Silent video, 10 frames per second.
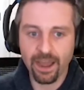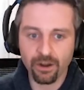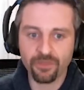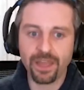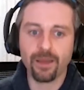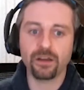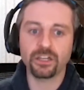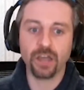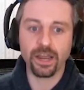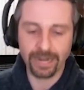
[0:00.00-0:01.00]
think about
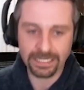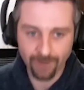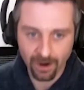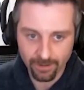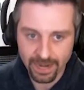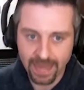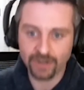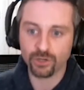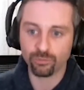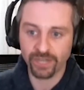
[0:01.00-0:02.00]
designing an experiment and
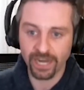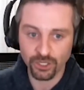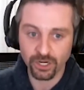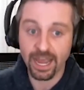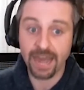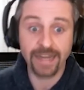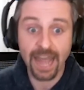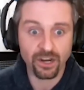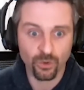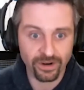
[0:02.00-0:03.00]
interpretation and
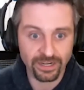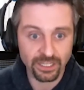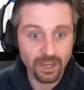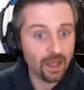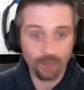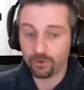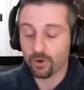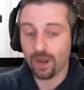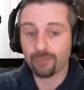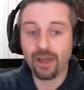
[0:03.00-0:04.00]
categories. We're
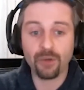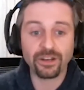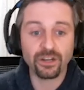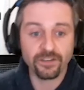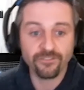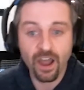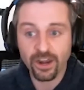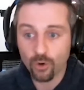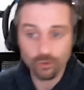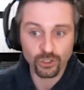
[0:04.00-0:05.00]
talking about how we
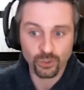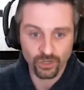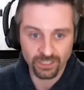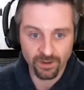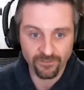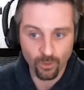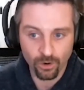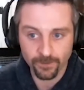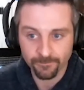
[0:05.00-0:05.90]
define ochre sources before.